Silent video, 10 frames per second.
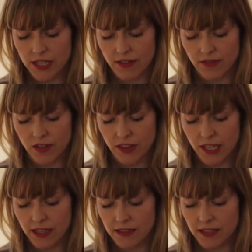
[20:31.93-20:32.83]
If for
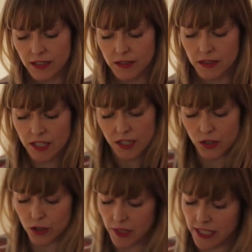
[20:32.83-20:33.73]
nothing else, I can
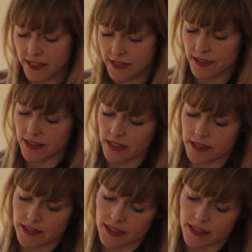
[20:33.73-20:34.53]
show my nieces that